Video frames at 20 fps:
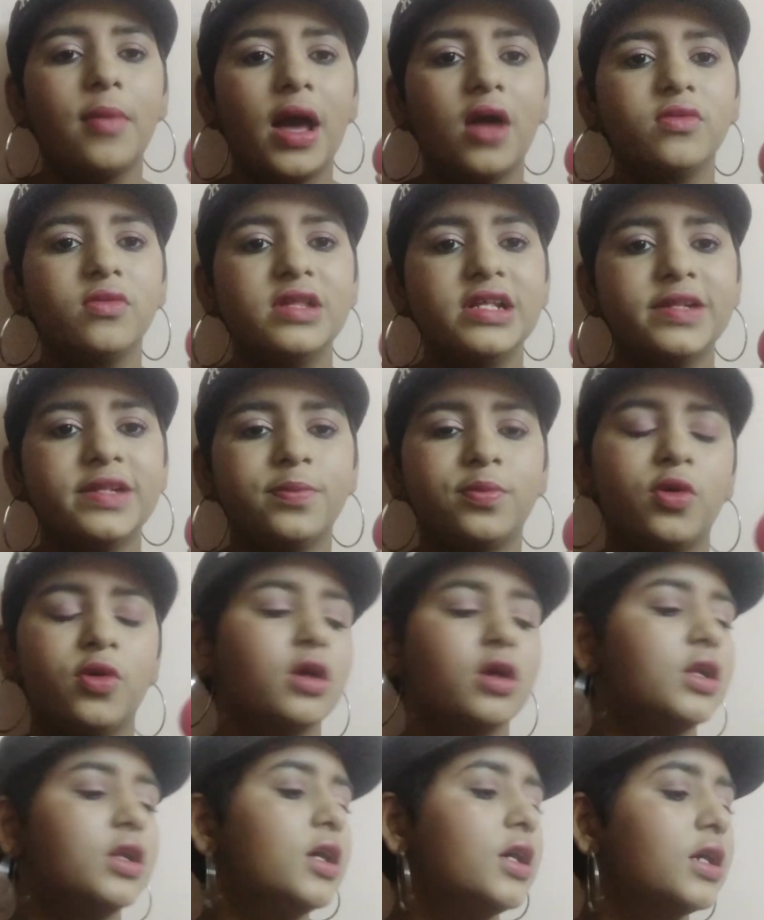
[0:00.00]
about this
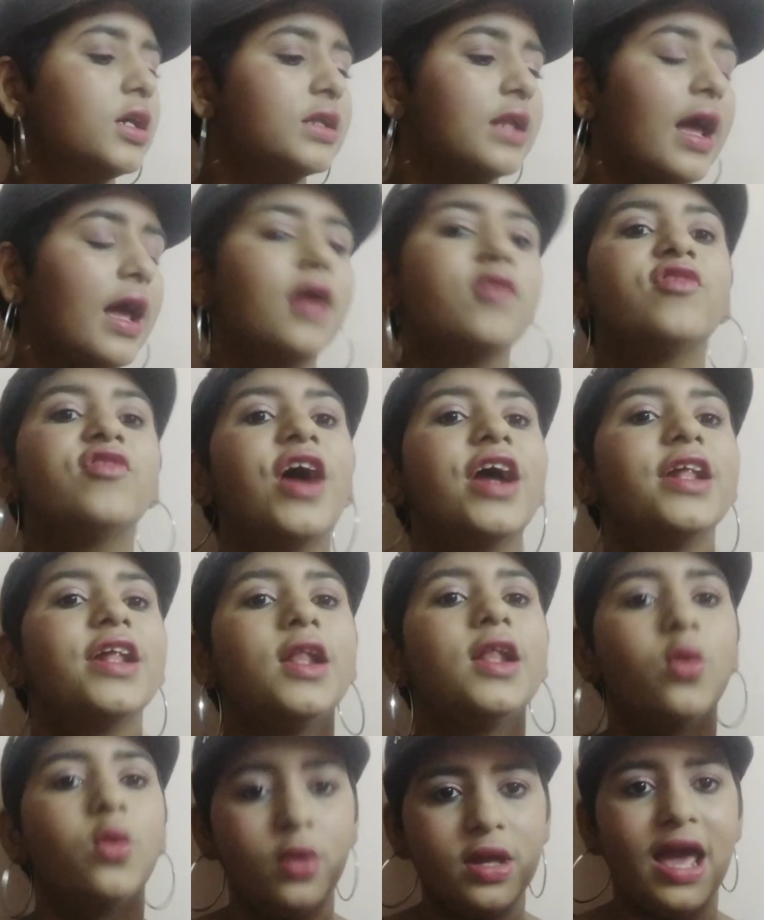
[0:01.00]
product, and
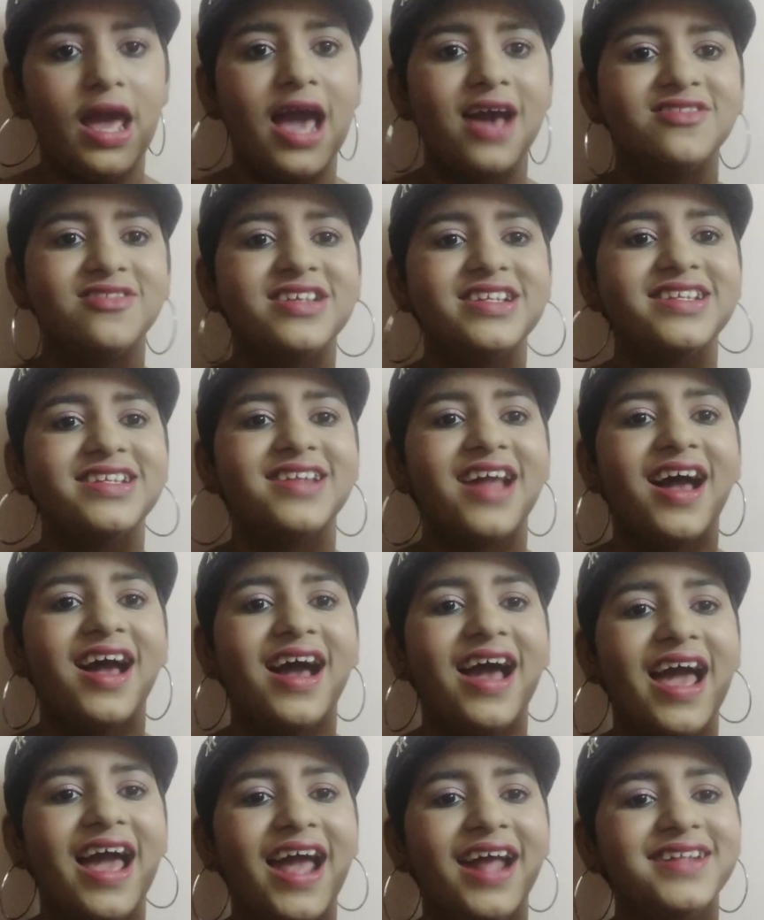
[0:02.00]
finally we have this in our
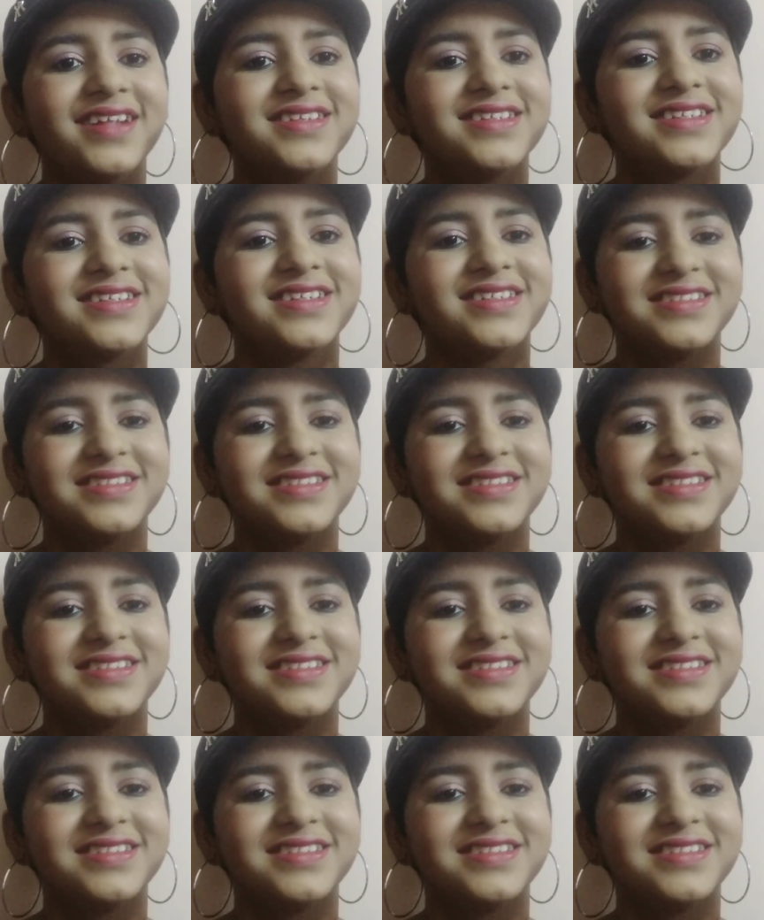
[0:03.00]
hands.